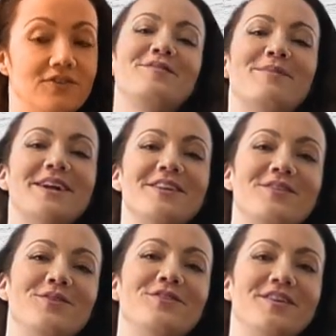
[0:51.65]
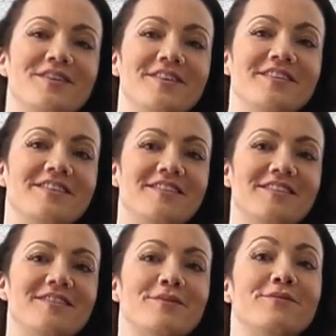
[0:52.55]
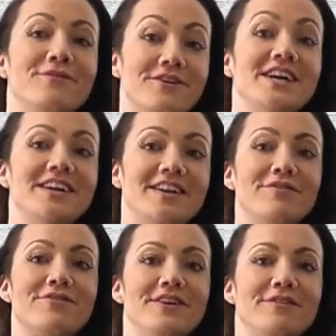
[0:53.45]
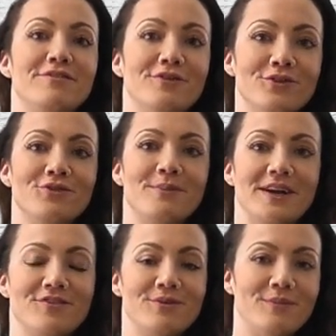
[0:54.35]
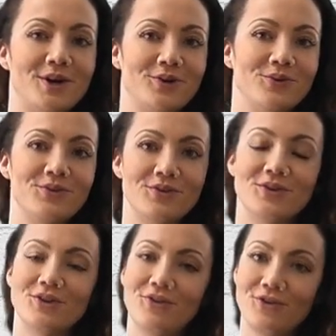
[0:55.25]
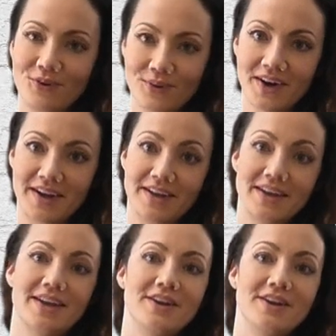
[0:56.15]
The SPYDr 2 series consists of 3 different full spectrum models, the 2i,